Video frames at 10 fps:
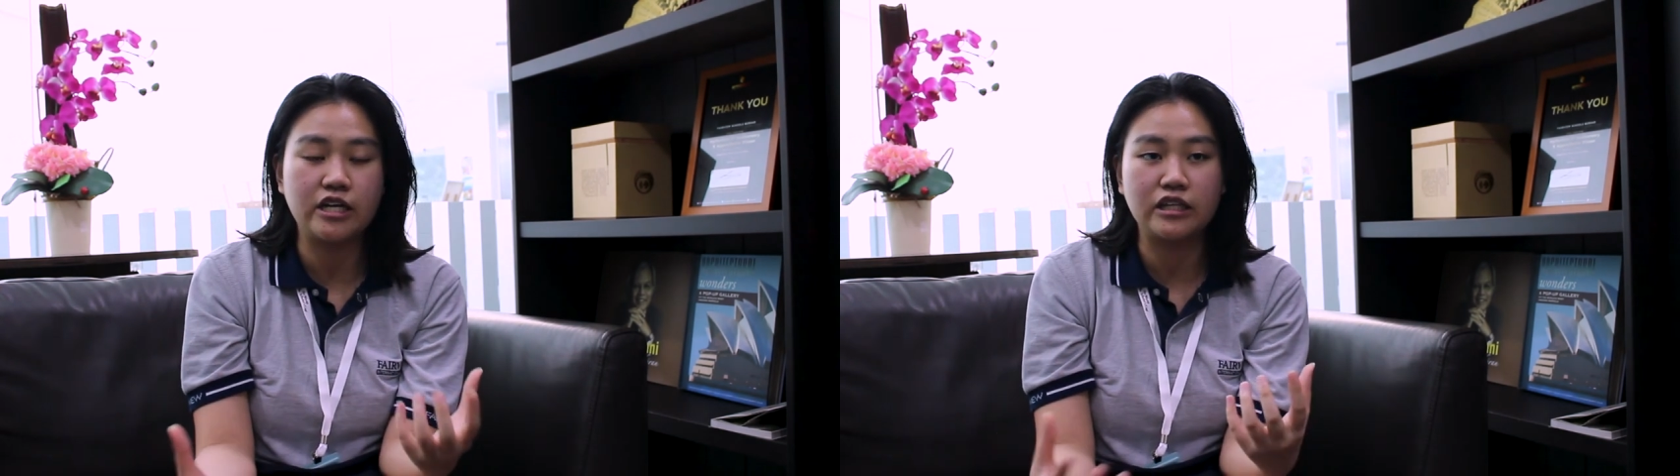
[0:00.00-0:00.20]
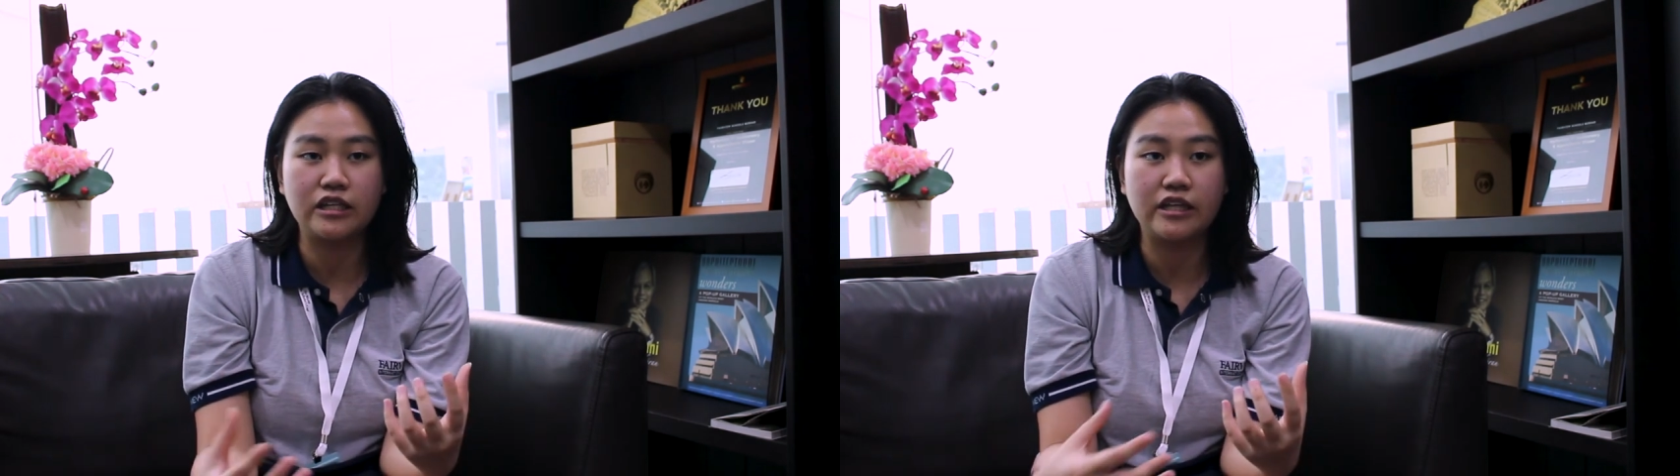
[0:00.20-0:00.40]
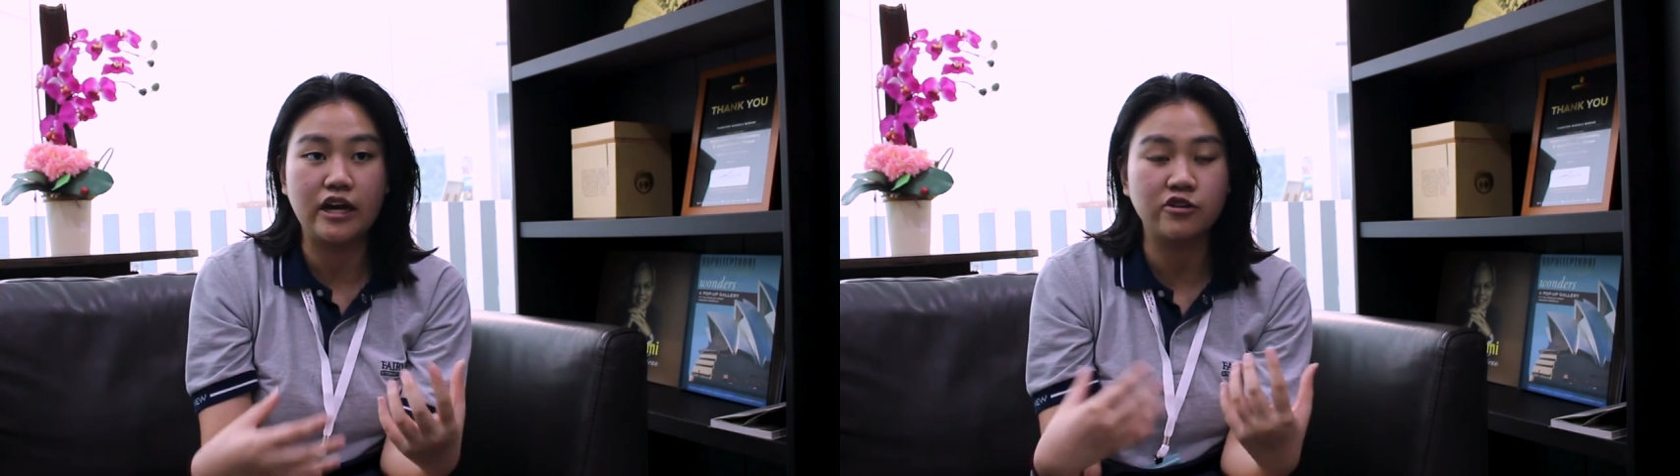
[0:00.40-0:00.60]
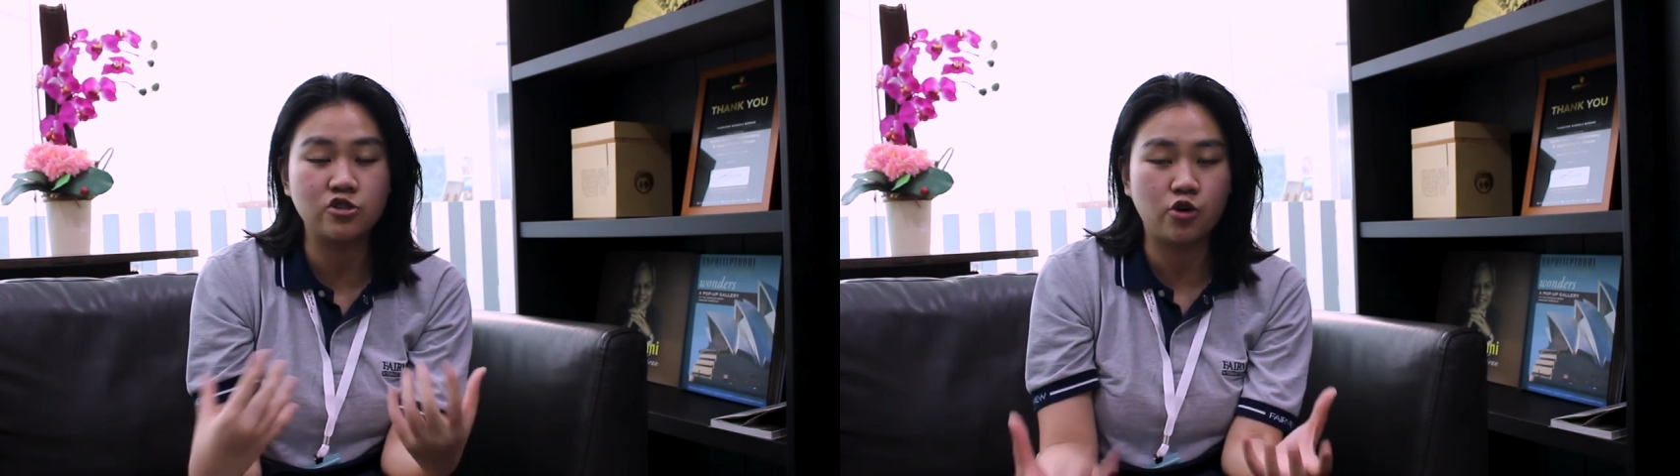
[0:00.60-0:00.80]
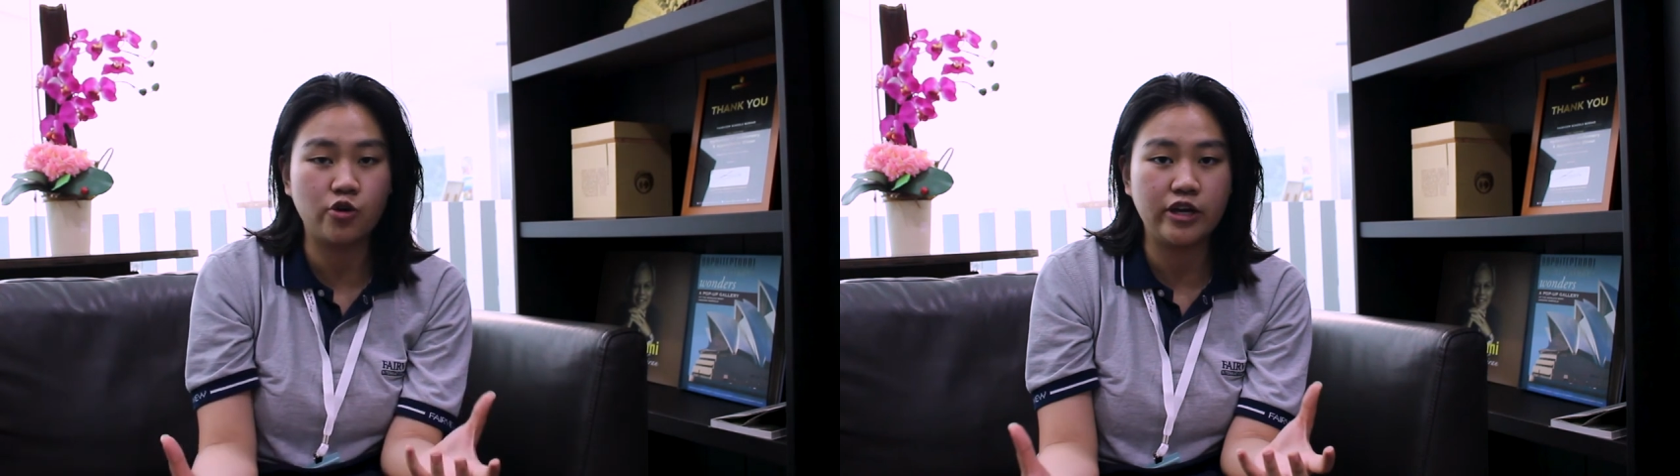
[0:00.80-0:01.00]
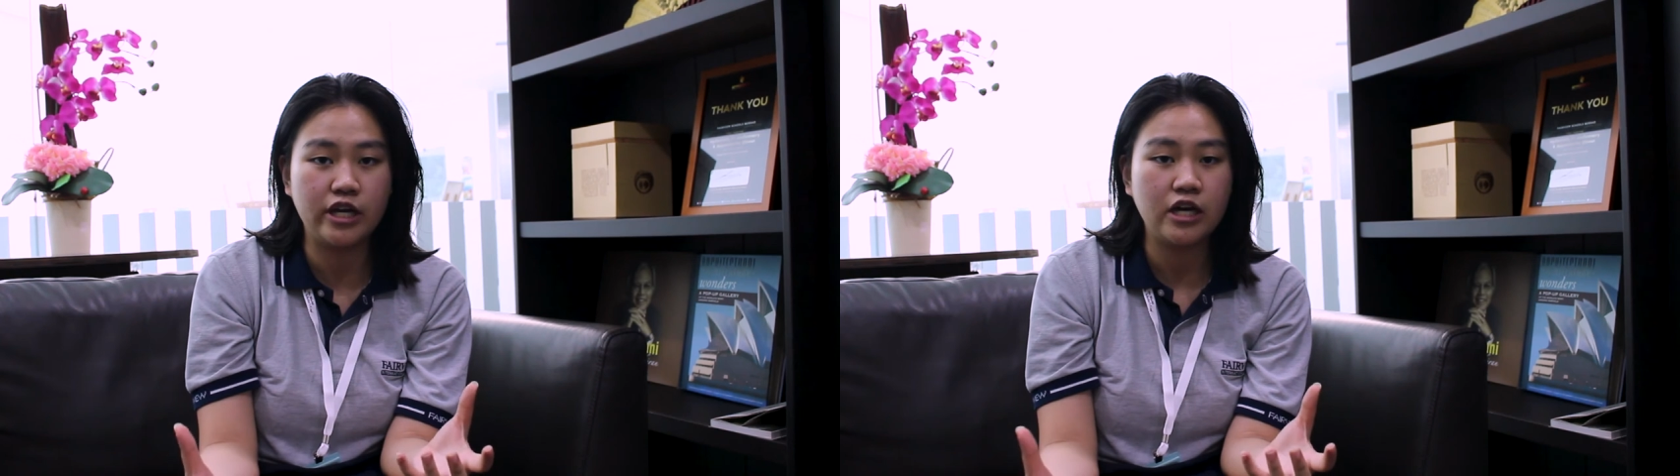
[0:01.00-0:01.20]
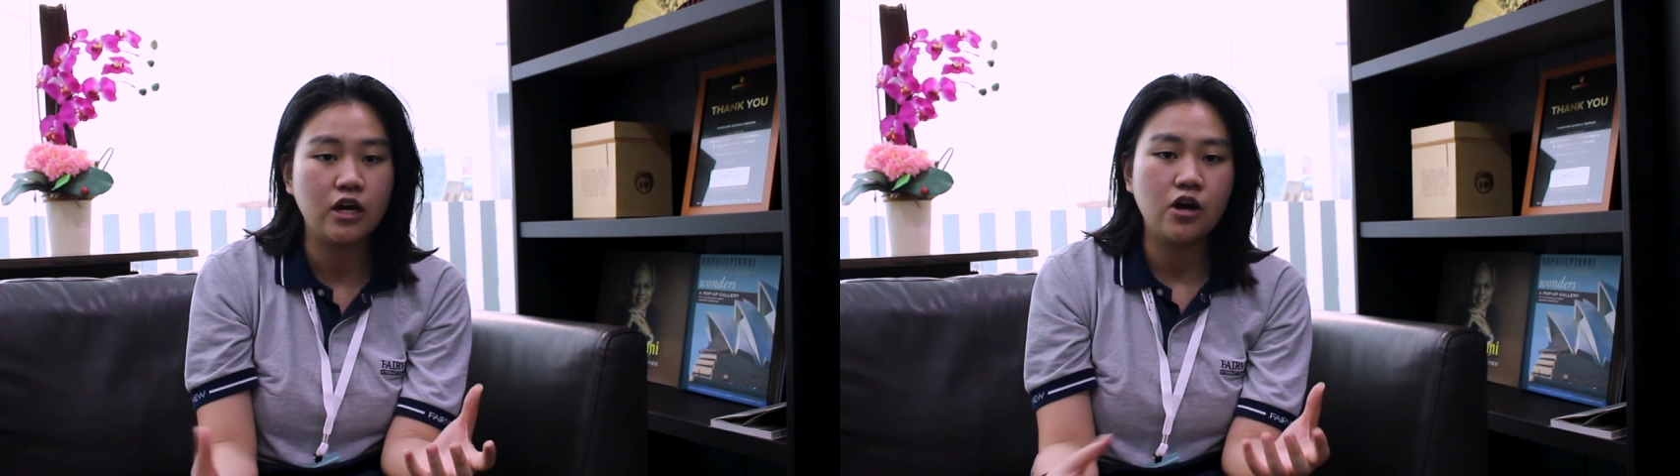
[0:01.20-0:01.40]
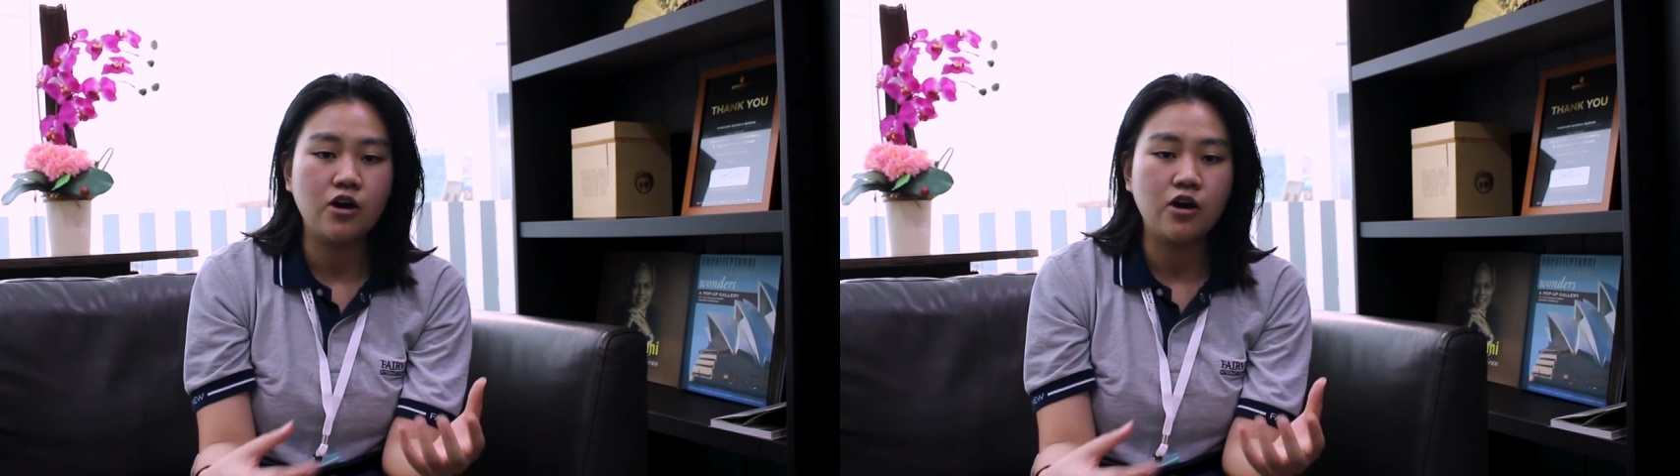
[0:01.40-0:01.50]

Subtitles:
in their story,